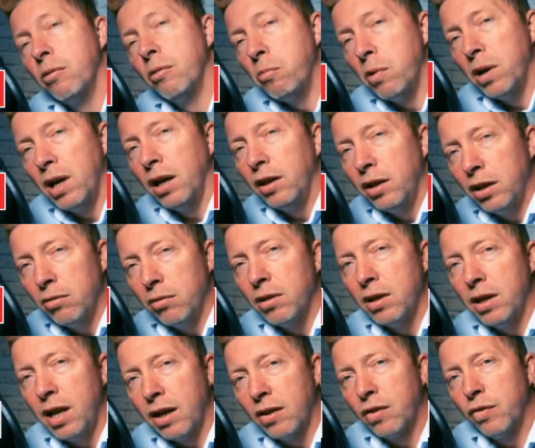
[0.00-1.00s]
when I do the
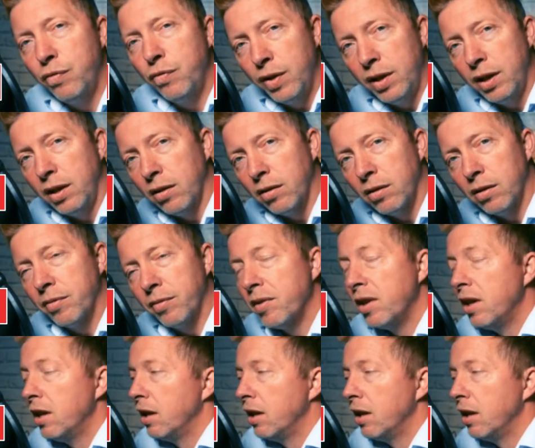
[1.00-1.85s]
next video.